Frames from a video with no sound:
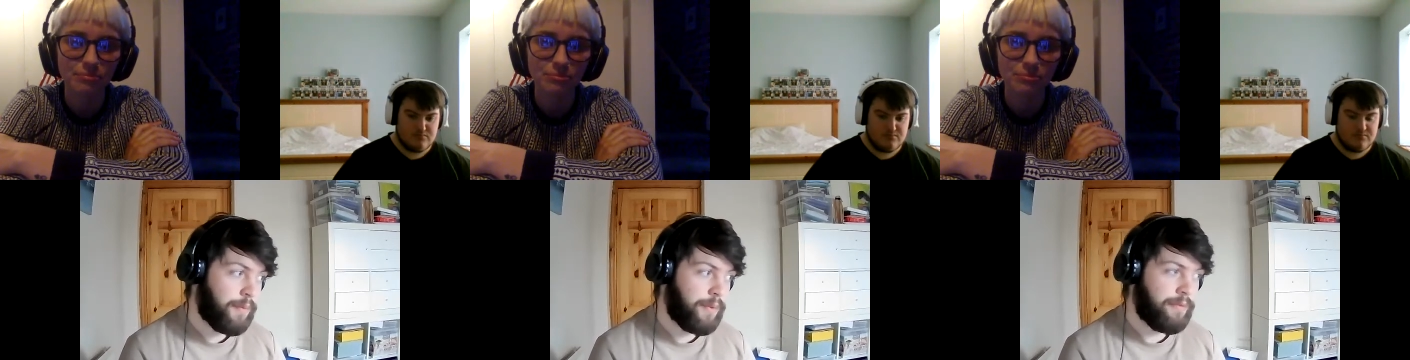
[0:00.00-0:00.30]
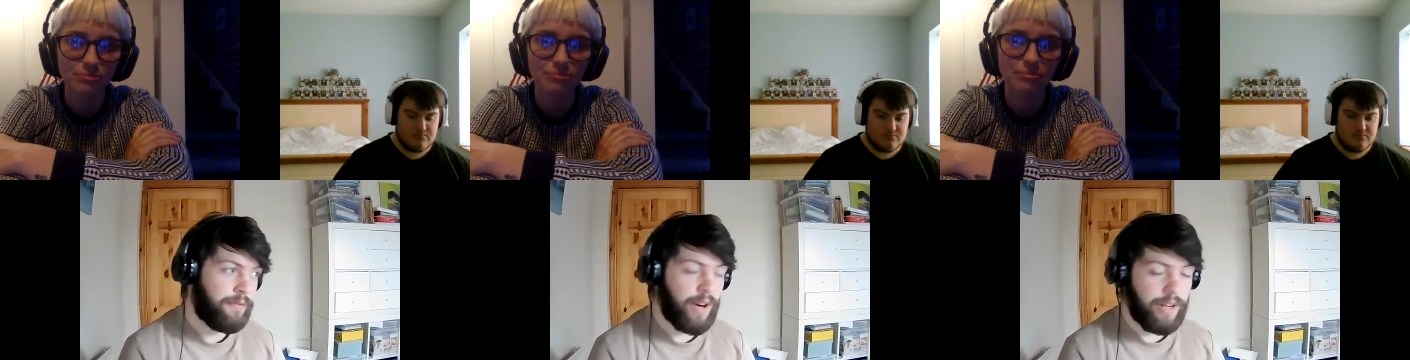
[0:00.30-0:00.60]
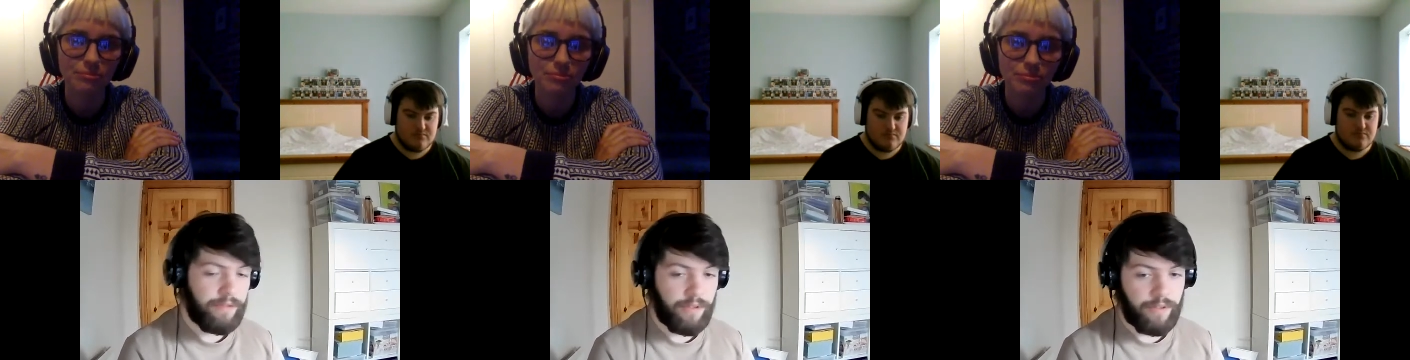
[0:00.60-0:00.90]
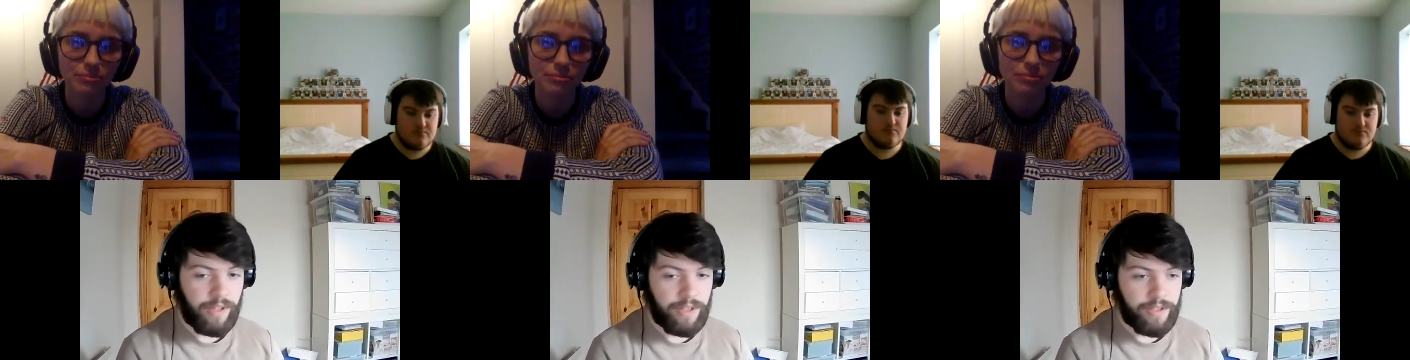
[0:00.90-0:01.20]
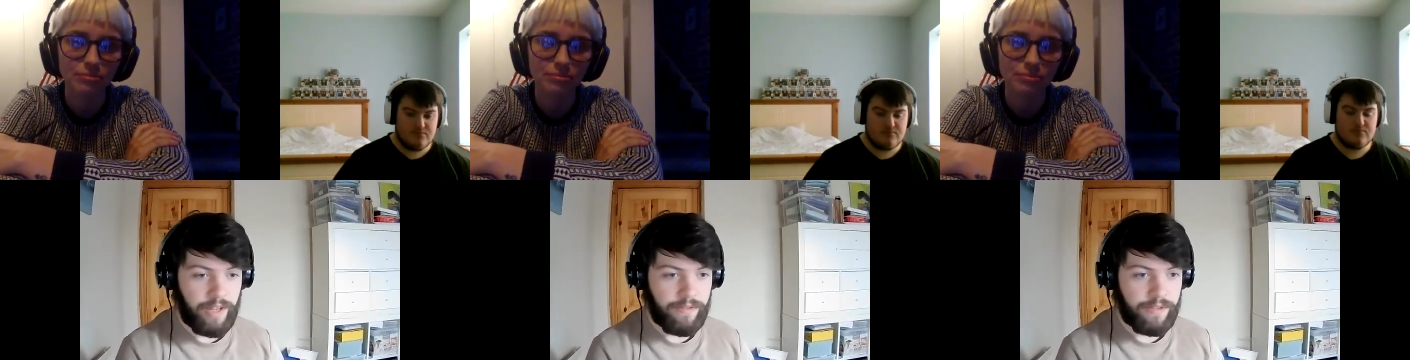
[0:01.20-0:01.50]
Speaker 1: have very few things
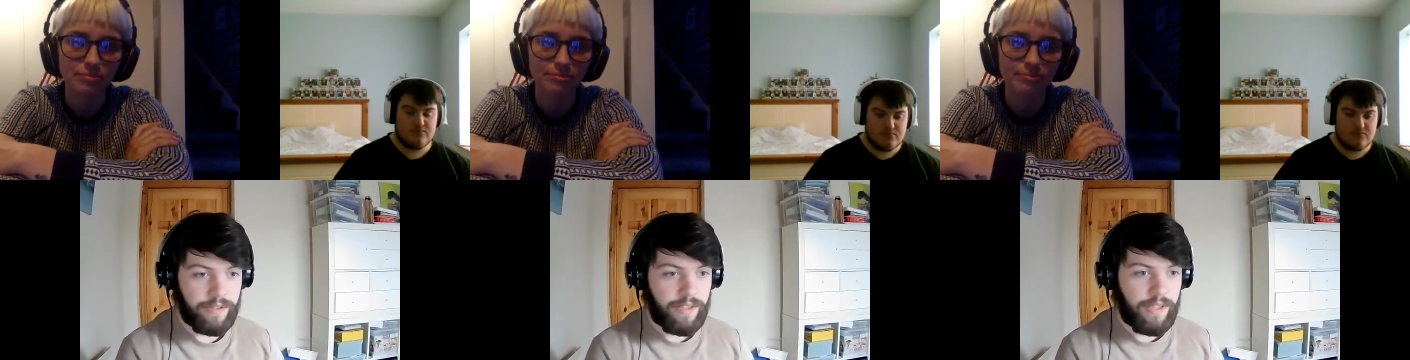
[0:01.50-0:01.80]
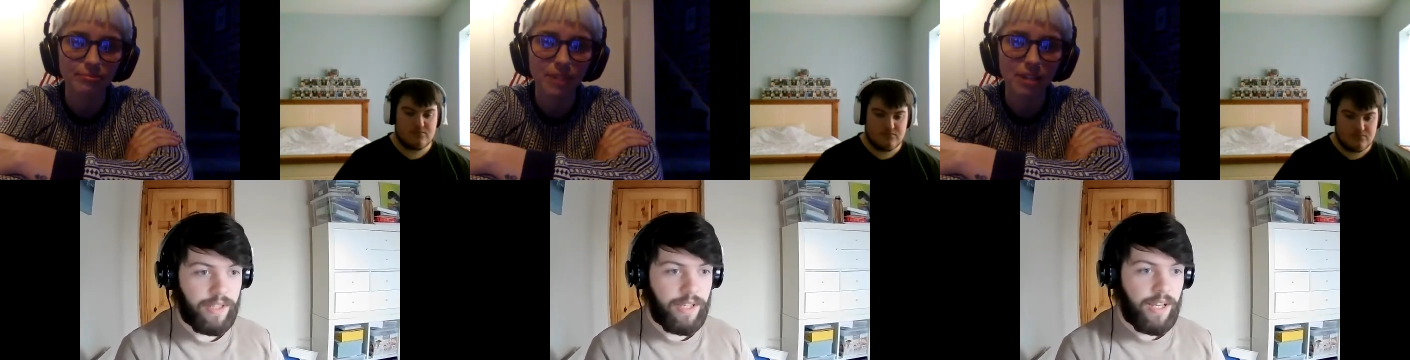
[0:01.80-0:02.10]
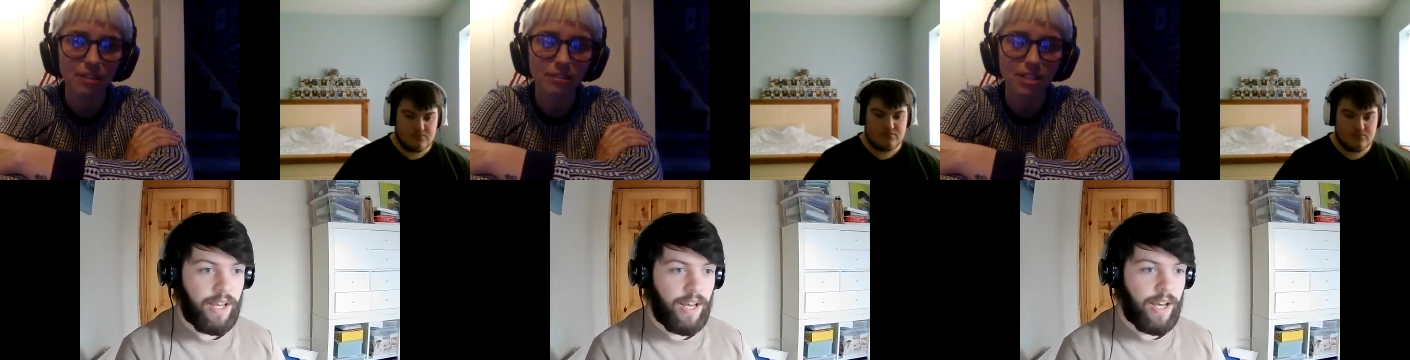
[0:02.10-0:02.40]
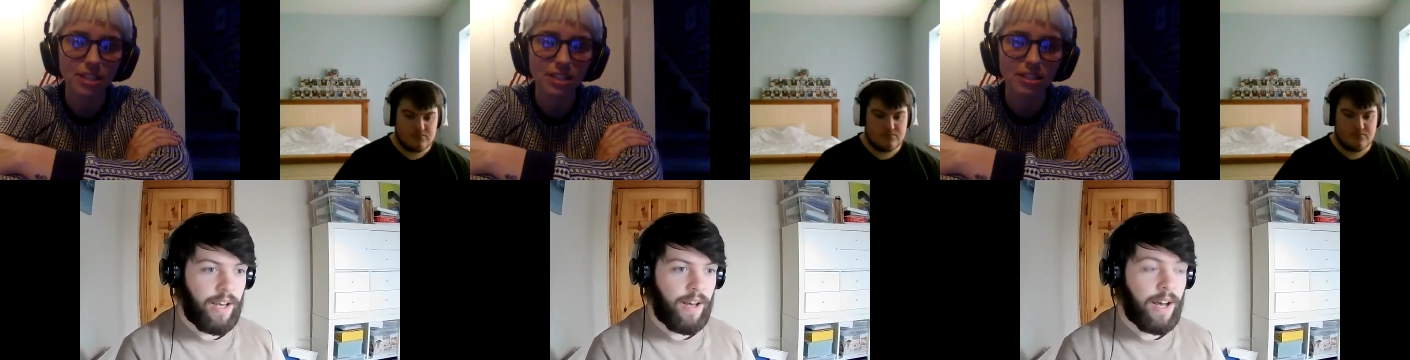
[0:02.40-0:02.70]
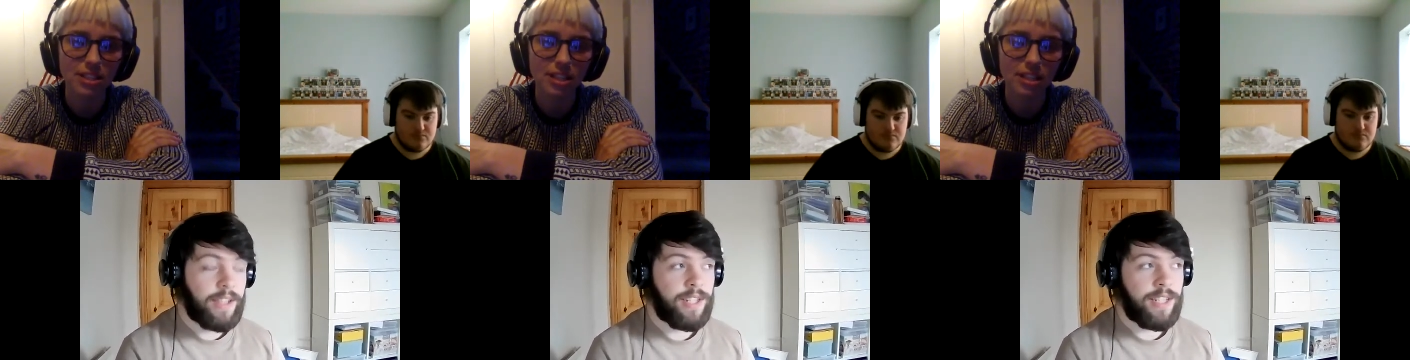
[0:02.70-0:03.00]
left. I
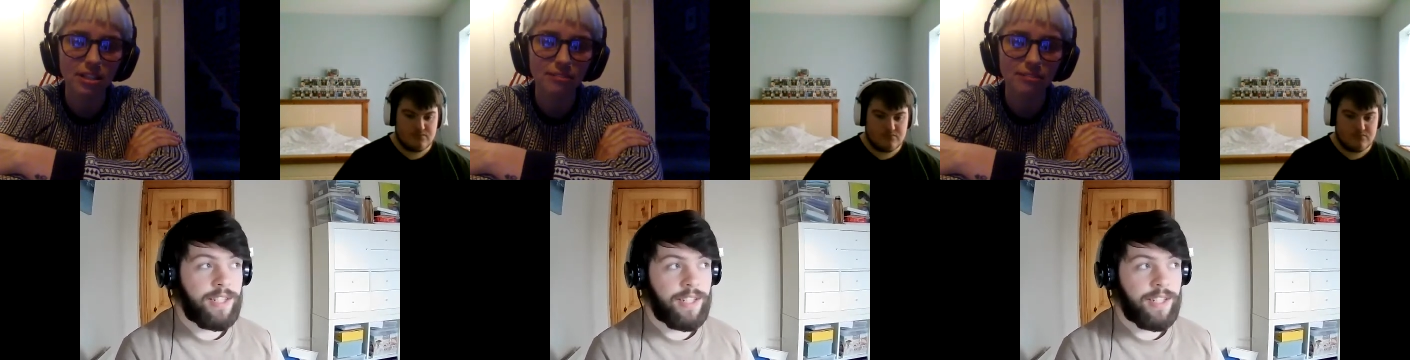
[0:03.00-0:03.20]
seen a deer